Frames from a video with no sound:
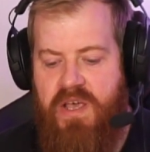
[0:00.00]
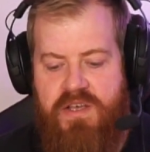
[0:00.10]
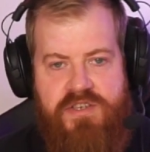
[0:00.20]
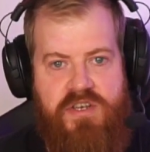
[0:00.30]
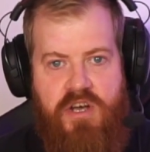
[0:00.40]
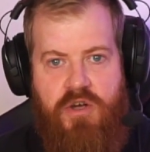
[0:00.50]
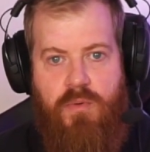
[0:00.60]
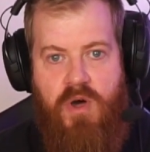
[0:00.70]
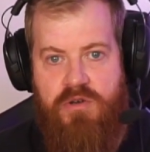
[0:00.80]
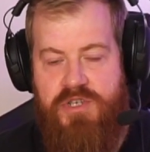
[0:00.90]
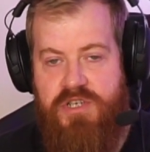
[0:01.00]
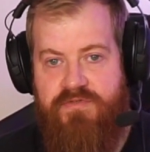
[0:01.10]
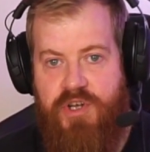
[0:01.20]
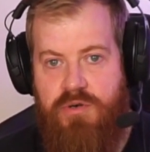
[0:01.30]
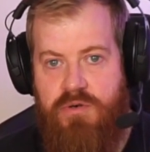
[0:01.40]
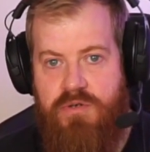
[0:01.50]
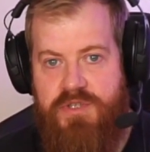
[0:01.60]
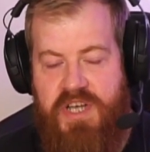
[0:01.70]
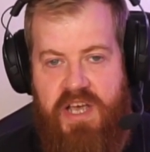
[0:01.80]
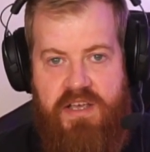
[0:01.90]
So I'll just
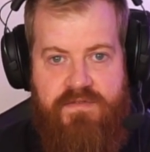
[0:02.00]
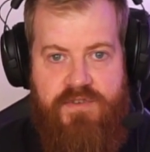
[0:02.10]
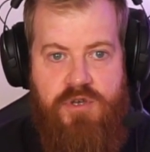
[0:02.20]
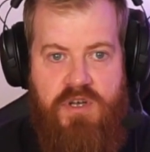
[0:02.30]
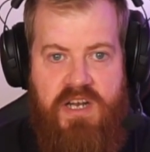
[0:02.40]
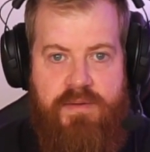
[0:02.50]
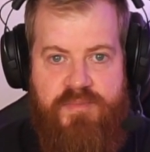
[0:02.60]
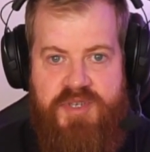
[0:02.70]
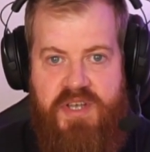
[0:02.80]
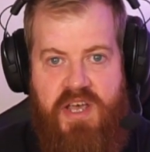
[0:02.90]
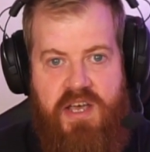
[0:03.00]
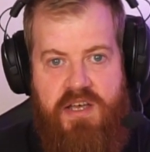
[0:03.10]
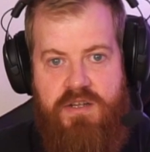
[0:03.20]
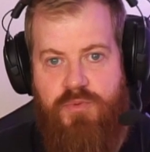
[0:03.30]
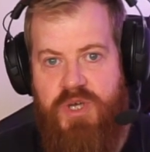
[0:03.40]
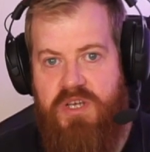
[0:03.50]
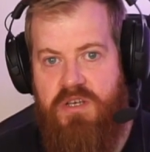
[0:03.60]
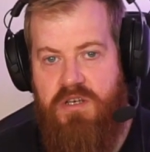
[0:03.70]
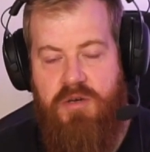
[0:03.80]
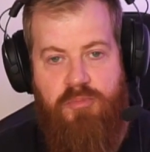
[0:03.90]
record a few clips and we
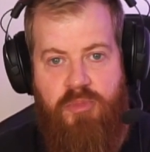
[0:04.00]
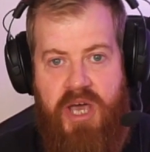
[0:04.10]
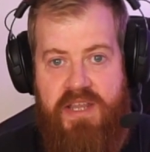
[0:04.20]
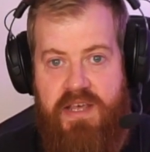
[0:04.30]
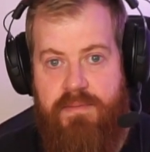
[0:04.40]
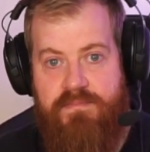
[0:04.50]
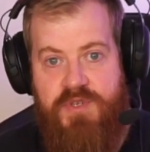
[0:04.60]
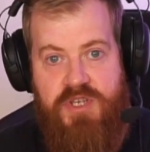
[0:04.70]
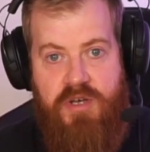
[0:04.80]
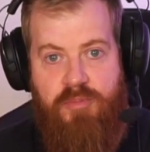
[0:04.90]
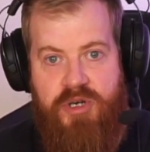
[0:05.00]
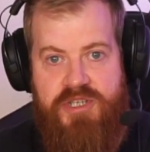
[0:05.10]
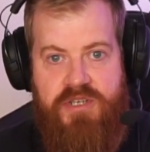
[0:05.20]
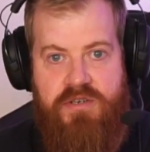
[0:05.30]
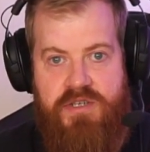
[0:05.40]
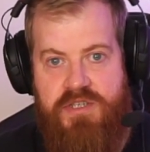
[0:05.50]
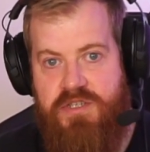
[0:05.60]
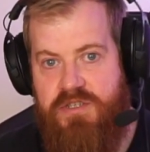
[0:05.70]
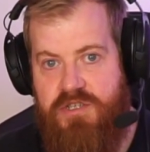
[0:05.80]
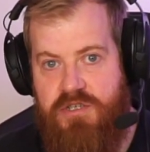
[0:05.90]
can compare them side by side
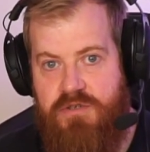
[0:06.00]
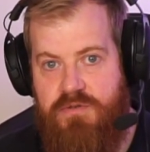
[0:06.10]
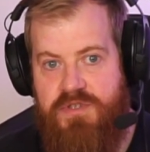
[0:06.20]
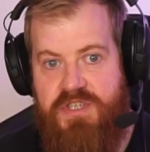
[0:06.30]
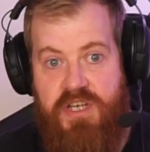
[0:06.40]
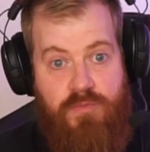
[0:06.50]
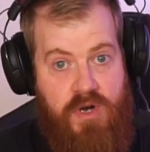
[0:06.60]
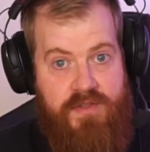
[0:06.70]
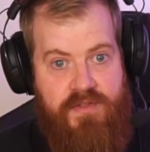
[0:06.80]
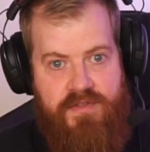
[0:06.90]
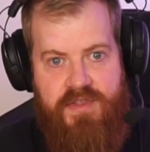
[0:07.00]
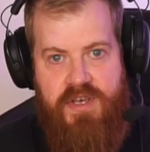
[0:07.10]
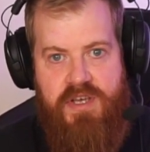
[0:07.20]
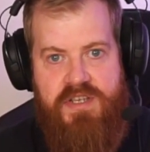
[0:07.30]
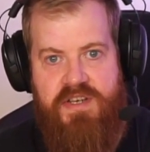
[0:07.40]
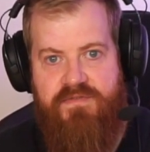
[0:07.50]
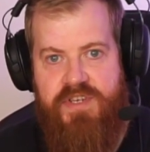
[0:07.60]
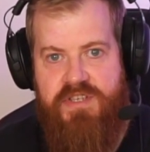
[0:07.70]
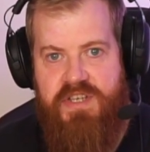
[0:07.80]
to see what the difference